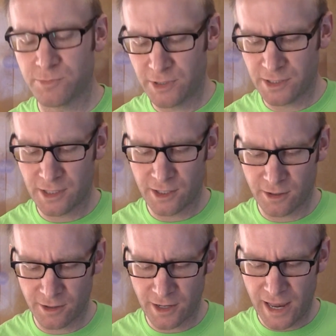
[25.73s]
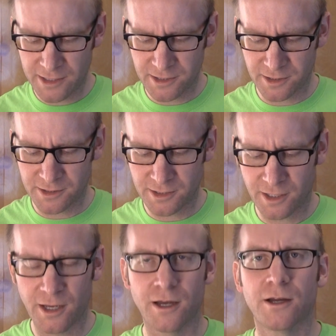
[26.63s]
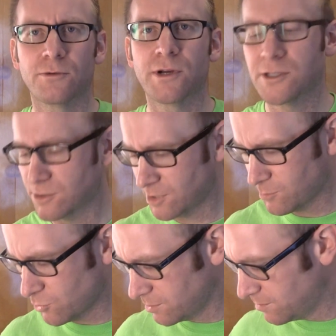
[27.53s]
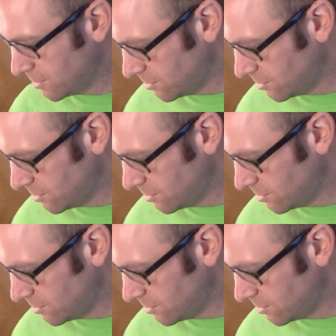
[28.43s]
but they are excellent razors. I'm going to be